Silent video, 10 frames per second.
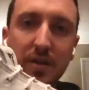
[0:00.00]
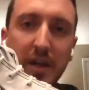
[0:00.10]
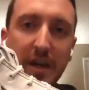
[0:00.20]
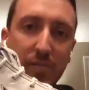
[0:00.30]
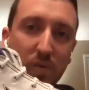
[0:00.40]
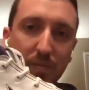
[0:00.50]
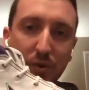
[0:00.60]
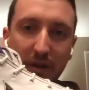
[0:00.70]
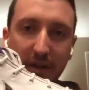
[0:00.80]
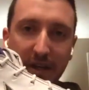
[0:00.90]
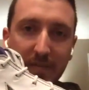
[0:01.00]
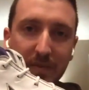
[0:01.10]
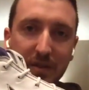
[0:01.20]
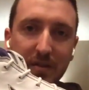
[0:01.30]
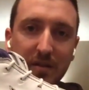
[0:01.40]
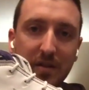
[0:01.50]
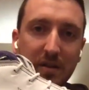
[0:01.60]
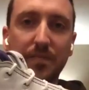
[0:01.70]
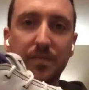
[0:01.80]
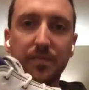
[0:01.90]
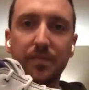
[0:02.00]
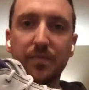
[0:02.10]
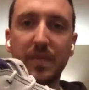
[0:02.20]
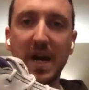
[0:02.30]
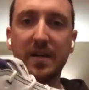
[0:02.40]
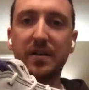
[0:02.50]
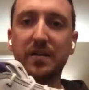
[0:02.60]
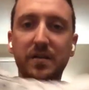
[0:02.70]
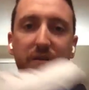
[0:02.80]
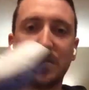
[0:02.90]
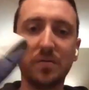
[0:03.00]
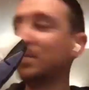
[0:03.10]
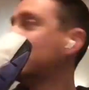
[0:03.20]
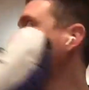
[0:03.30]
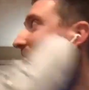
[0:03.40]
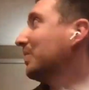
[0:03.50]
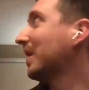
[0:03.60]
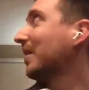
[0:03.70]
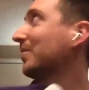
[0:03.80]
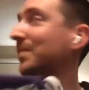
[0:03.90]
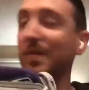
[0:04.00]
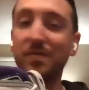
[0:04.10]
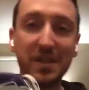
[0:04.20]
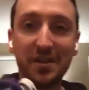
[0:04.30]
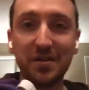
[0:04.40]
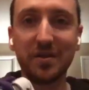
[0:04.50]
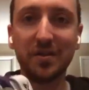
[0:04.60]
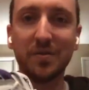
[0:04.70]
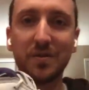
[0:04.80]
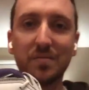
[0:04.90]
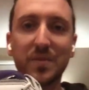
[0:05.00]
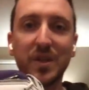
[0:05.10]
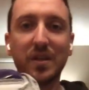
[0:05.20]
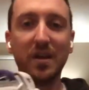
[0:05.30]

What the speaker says: 81 point games back in, 15 years ago or something.